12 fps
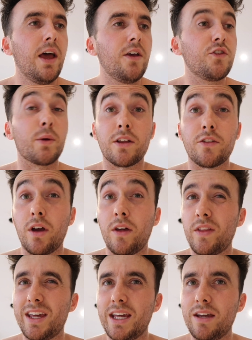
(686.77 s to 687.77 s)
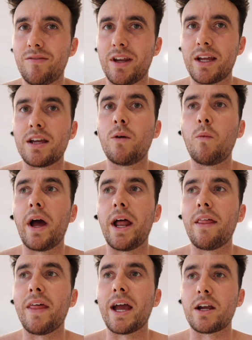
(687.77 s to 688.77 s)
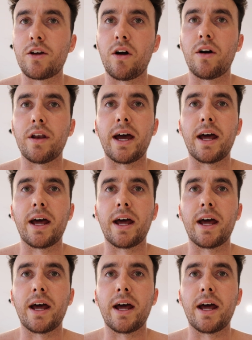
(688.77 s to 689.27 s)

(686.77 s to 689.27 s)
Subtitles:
So we're gonna do it in the evening when they're gone,